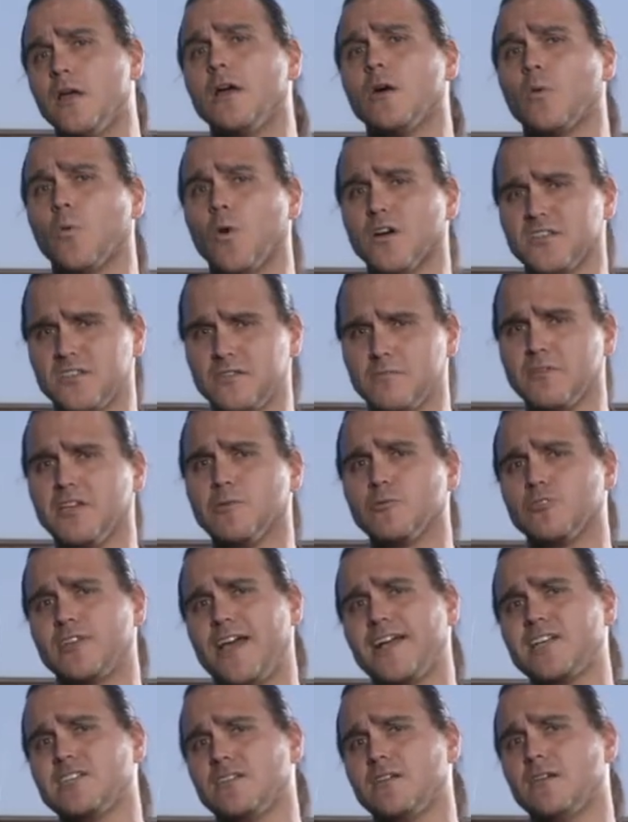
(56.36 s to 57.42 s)
wasn't me, it was
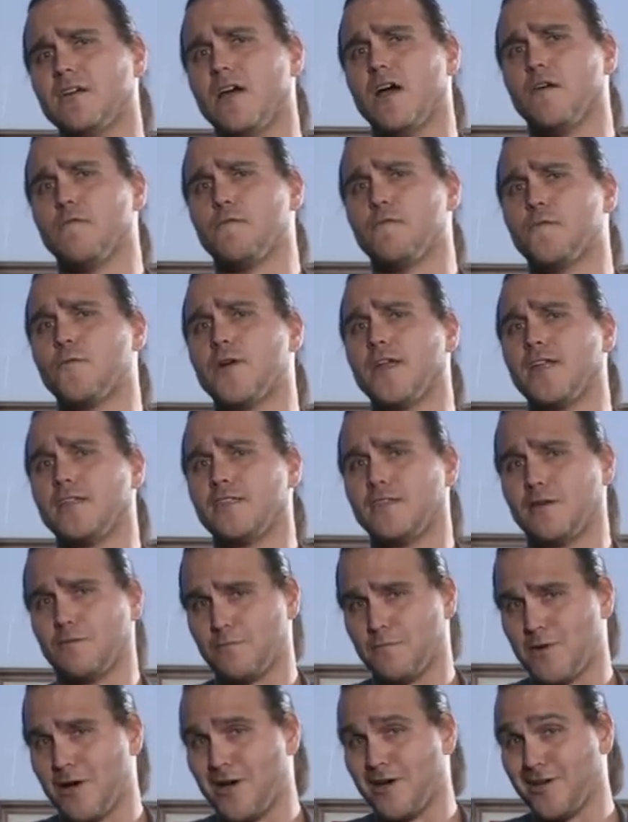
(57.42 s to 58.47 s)
actually a friend of
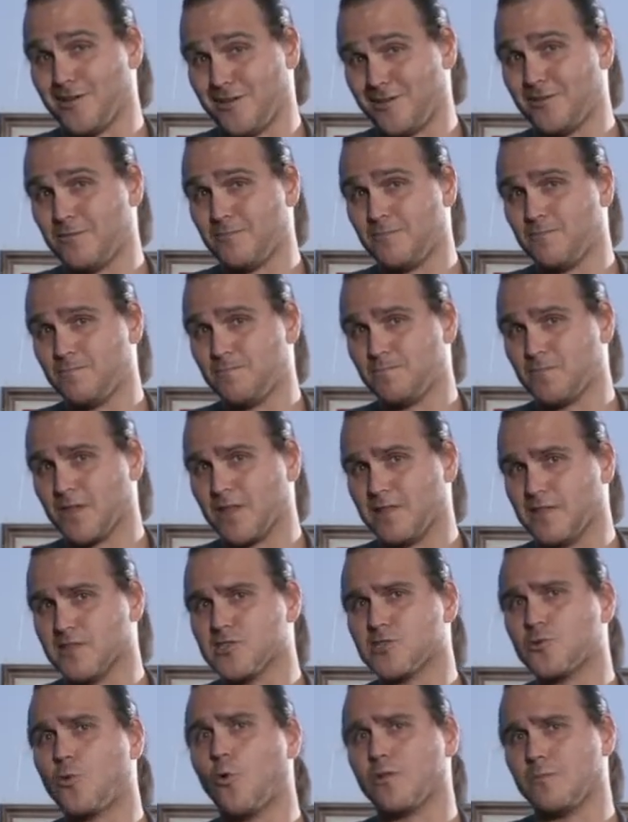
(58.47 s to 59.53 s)
mine.
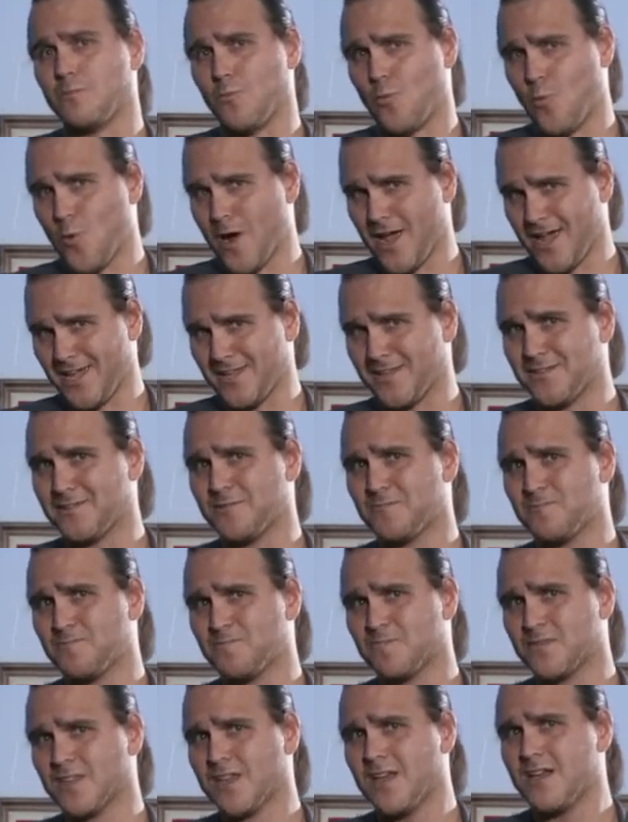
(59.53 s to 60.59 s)
Let's call him Wade.
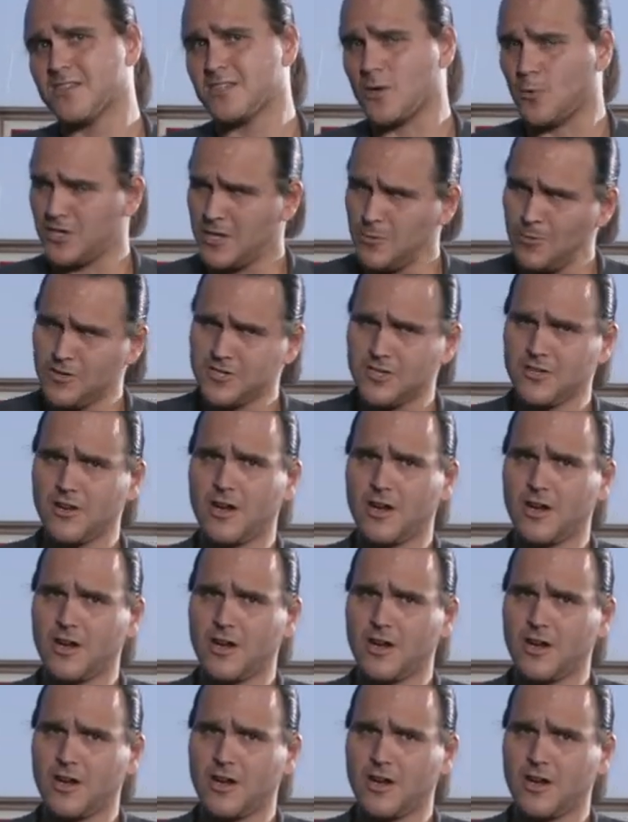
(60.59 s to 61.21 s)
So when he was in